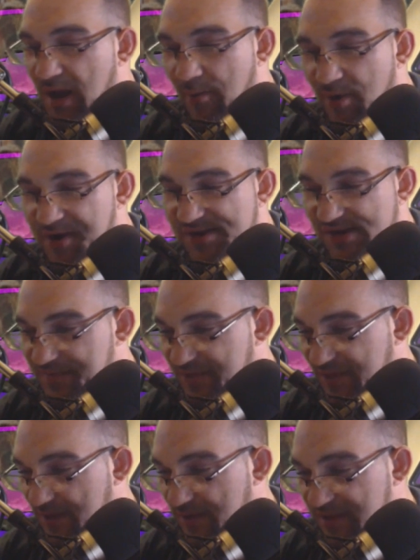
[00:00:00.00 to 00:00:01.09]
I wanted
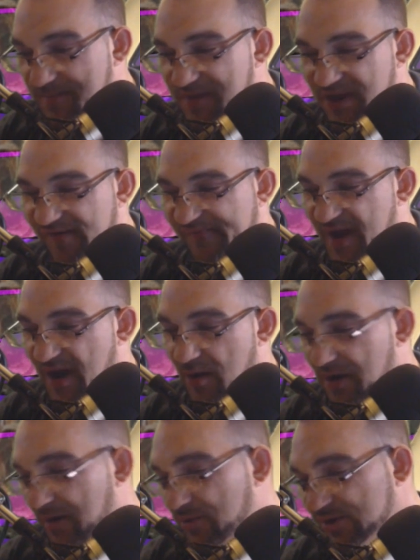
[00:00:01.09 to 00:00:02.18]
something that would give me enough
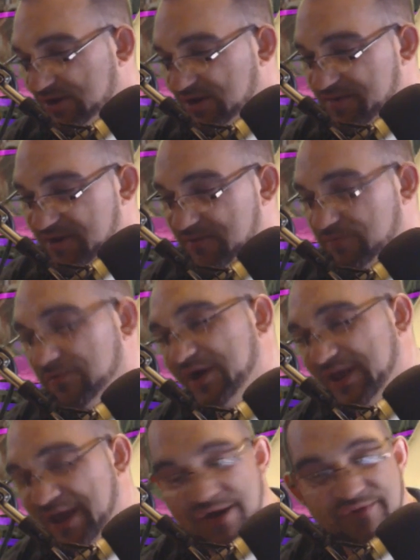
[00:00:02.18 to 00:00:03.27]
power. I wasn't going to be
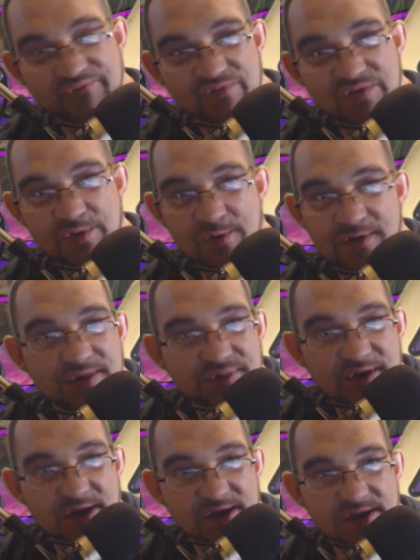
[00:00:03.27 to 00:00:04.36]
running out of during the
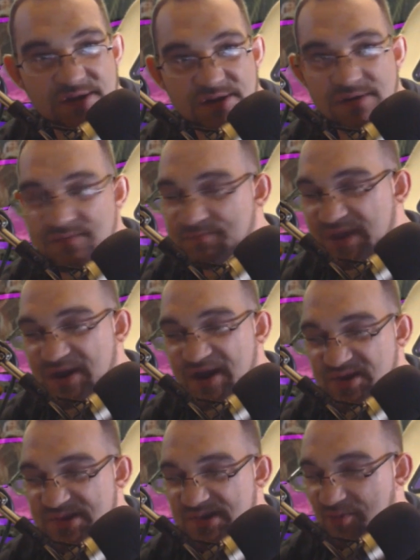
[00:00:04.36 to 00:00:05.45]
day and being
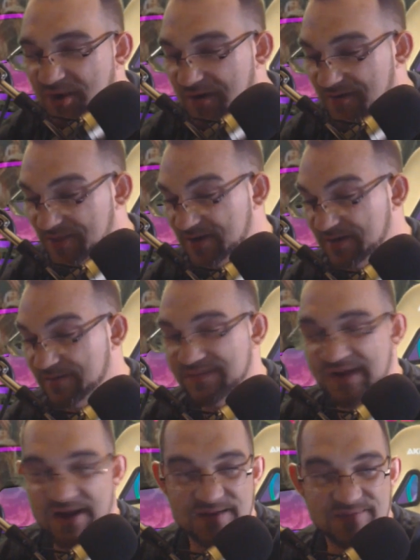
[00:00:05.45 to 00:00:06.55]
out somewhere and then
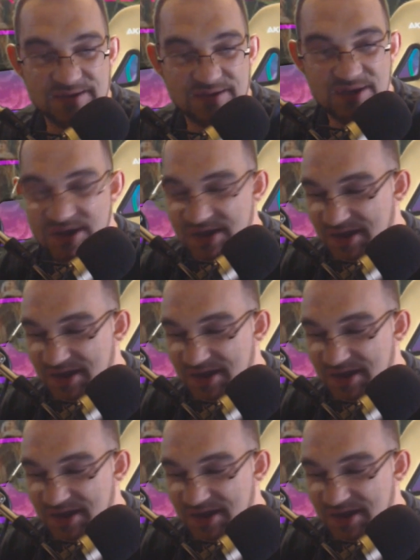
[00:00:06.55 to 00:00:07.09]
not having